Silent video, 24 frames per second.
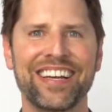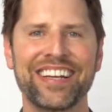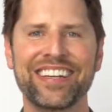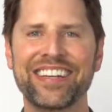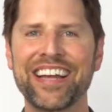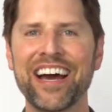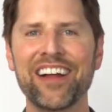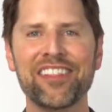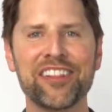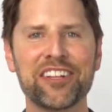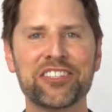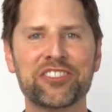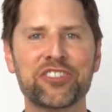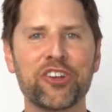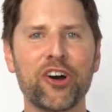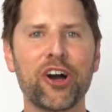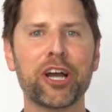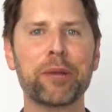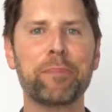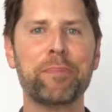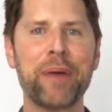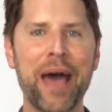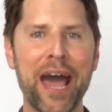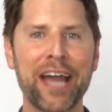Now let's
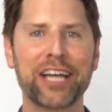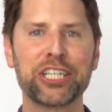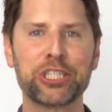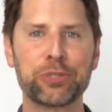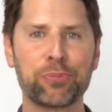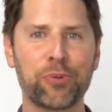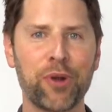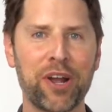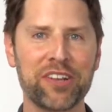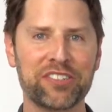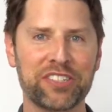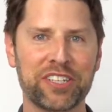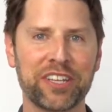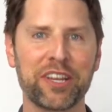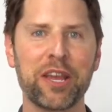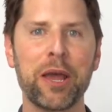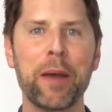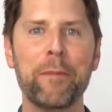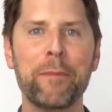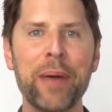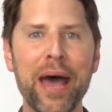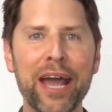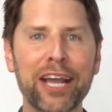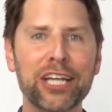talk package pricing.
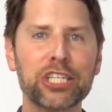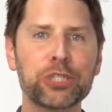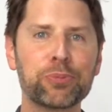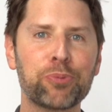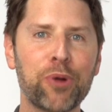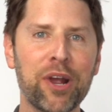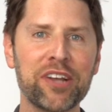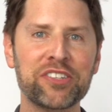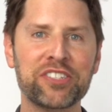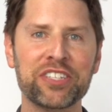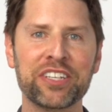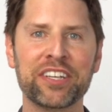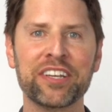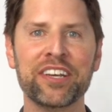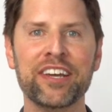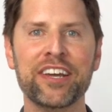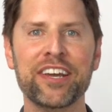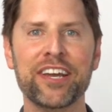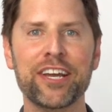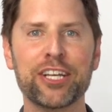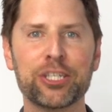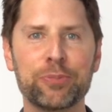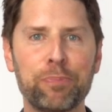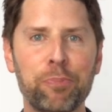Package pricing
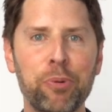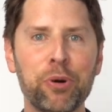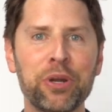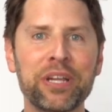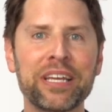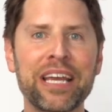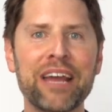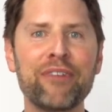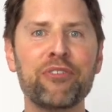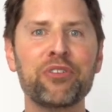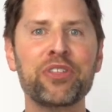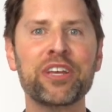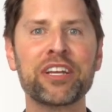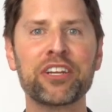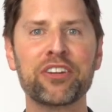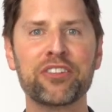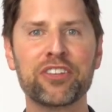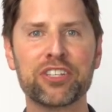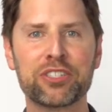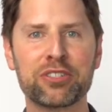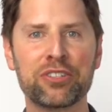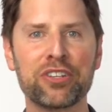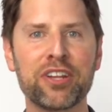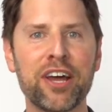is putting everything into
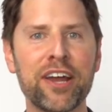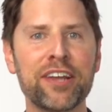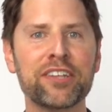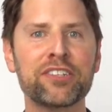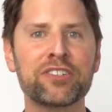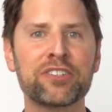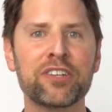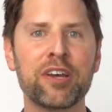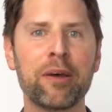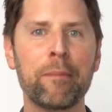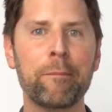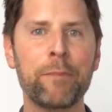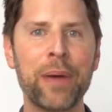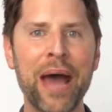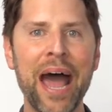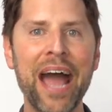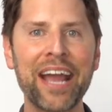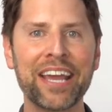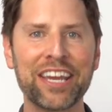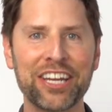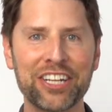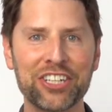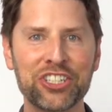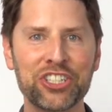this nice
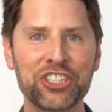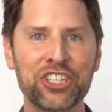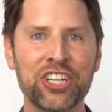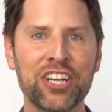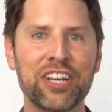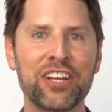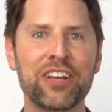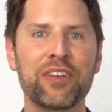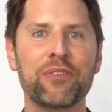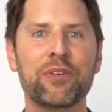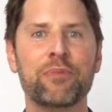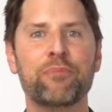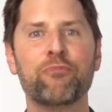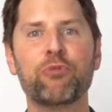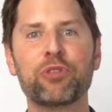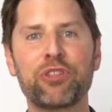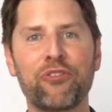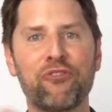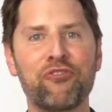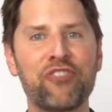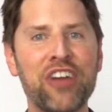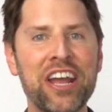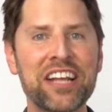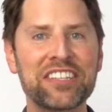package with
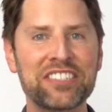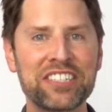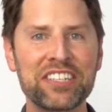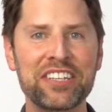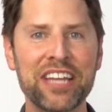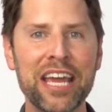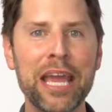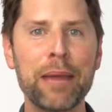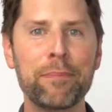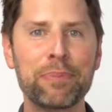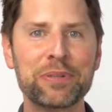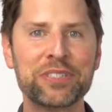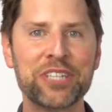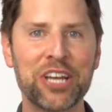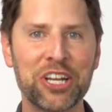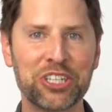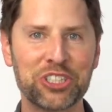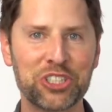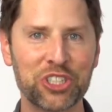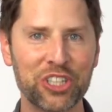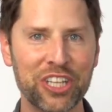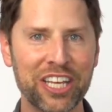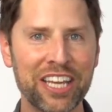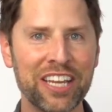a fancy name
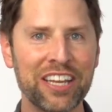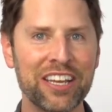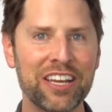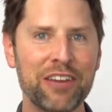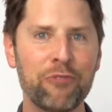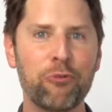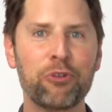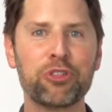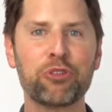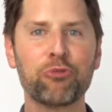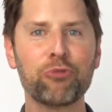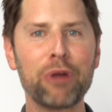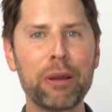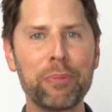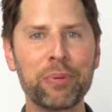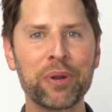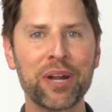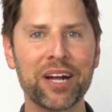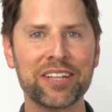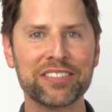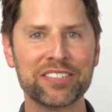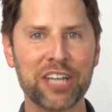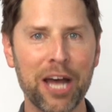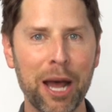potentially, with the ribbon
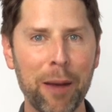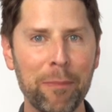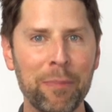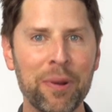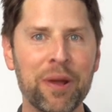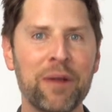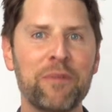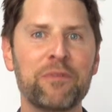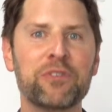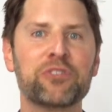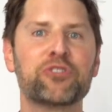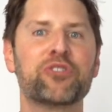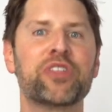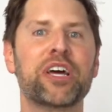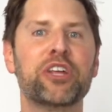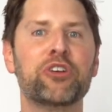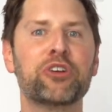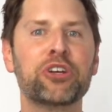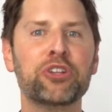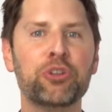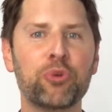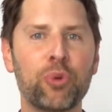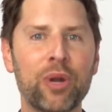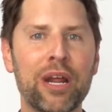on top, so that
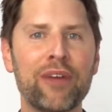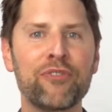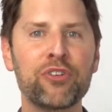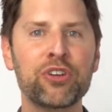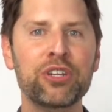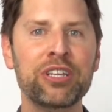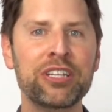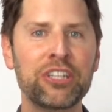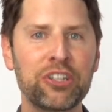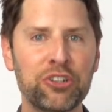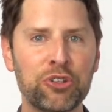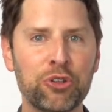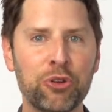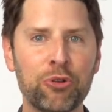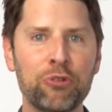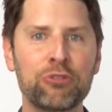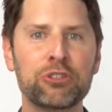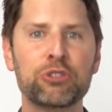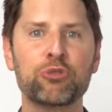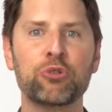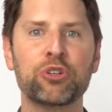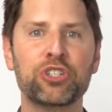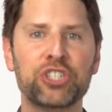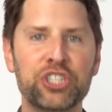you can do whatever you need to do
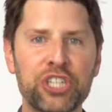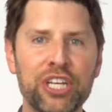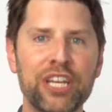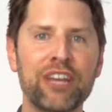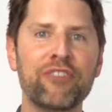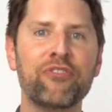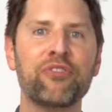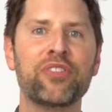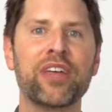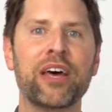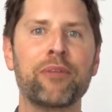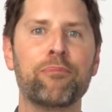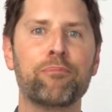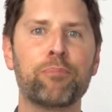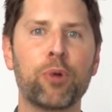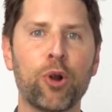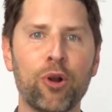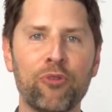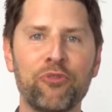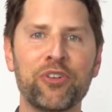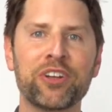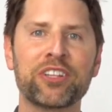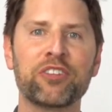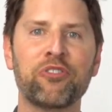to achieve that
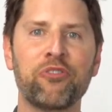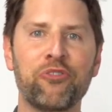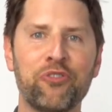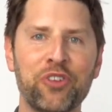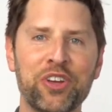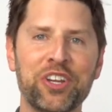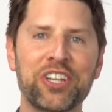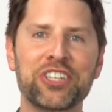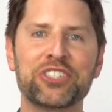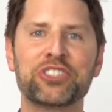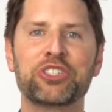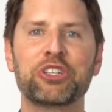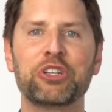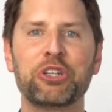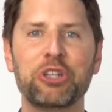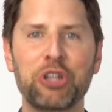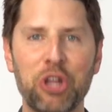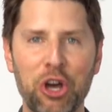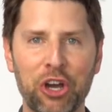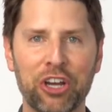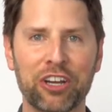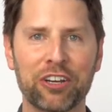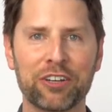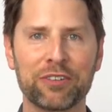perfect finished
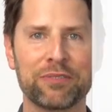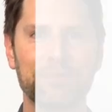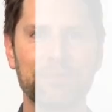look.